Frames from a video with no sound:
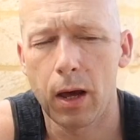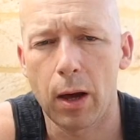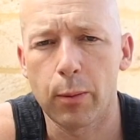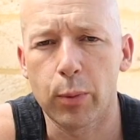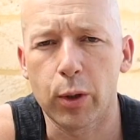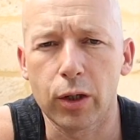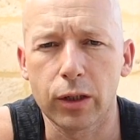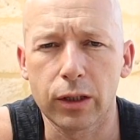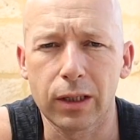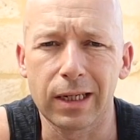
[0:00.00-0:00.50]
And
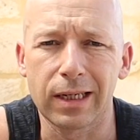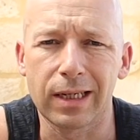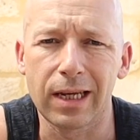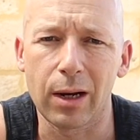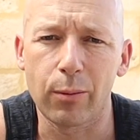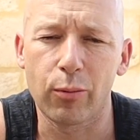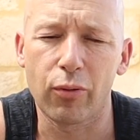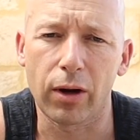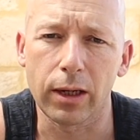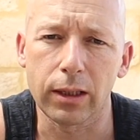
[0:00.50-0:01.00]
because the
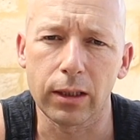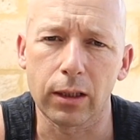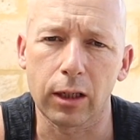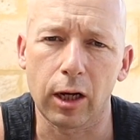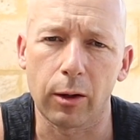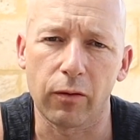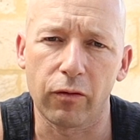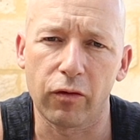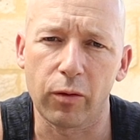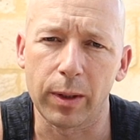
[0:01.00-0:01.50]
dead press is
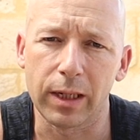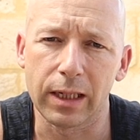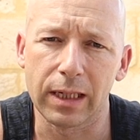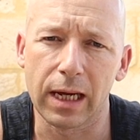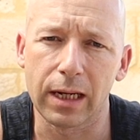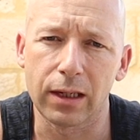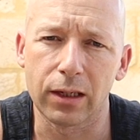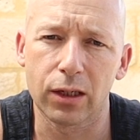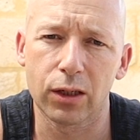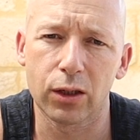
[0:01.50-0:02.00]
coming from a
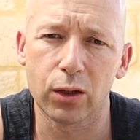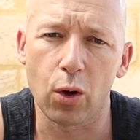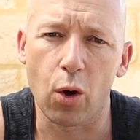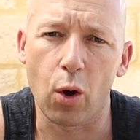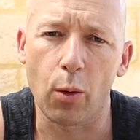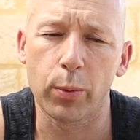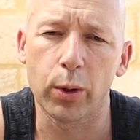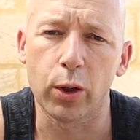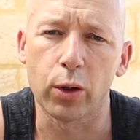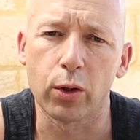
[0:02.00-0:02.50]
dead
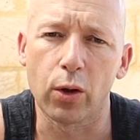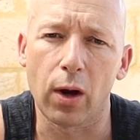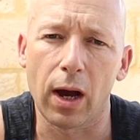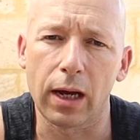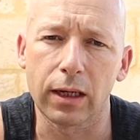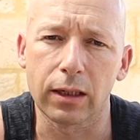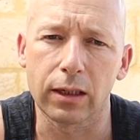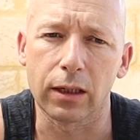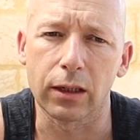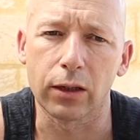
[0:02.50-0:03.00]
stop, you're not
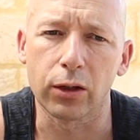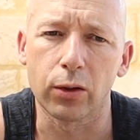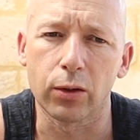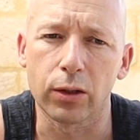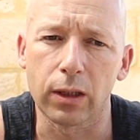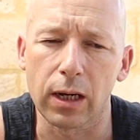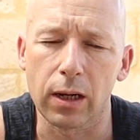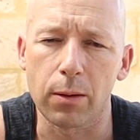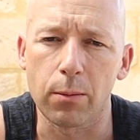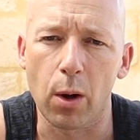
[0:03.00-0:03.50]
actually
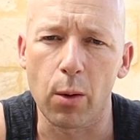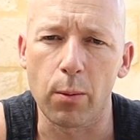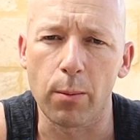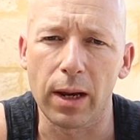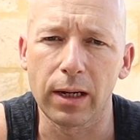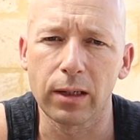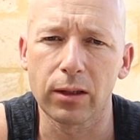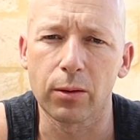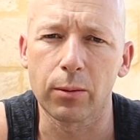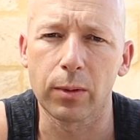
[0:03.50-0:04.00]
using any
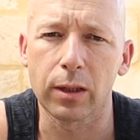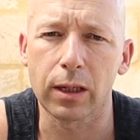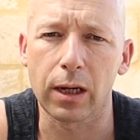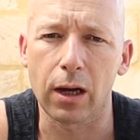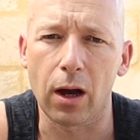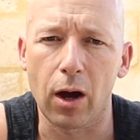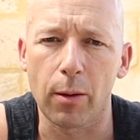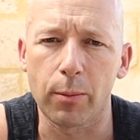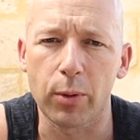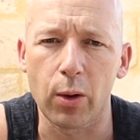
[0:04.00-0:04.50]
momentum to
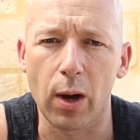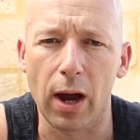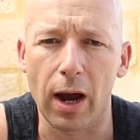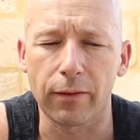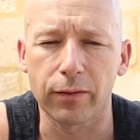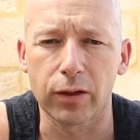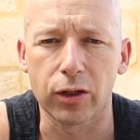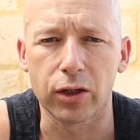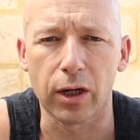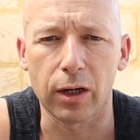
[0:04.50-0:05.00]
get up. You
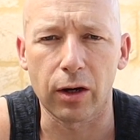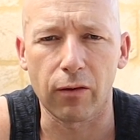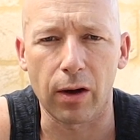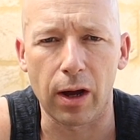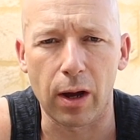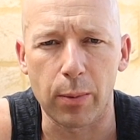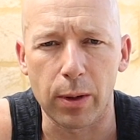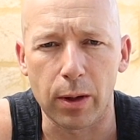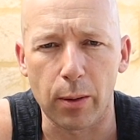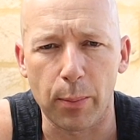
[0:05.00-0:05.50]
have to
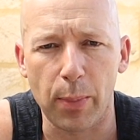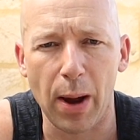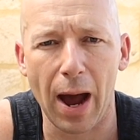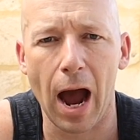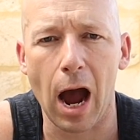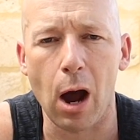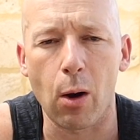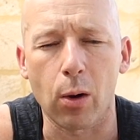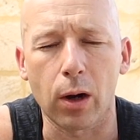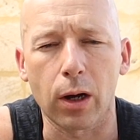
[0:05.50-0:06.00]
generate a bit of
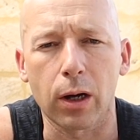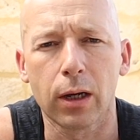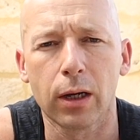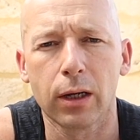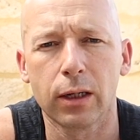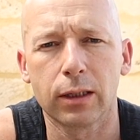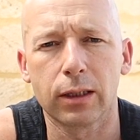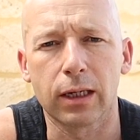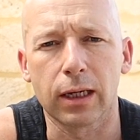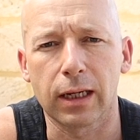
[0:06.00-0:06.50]
power
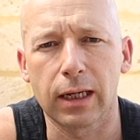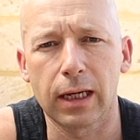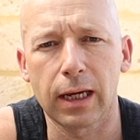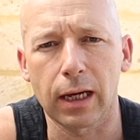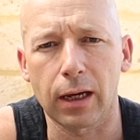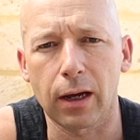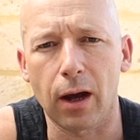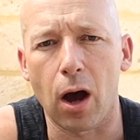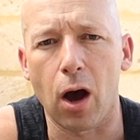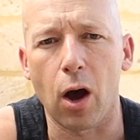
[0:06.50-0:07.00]
to
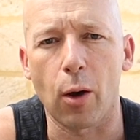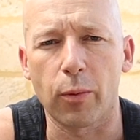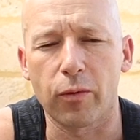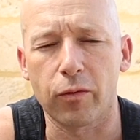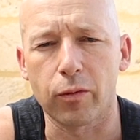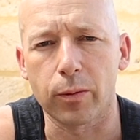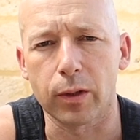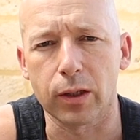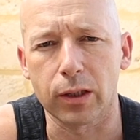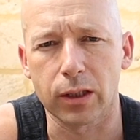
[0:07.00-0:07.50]
kick up
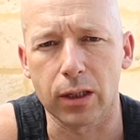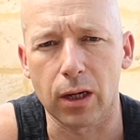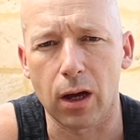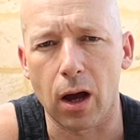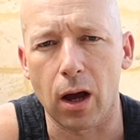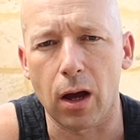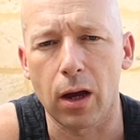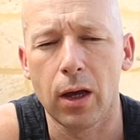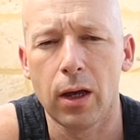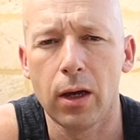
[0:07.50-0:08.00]
from the
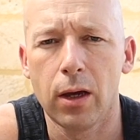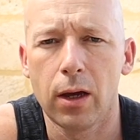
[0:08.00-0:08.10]
start.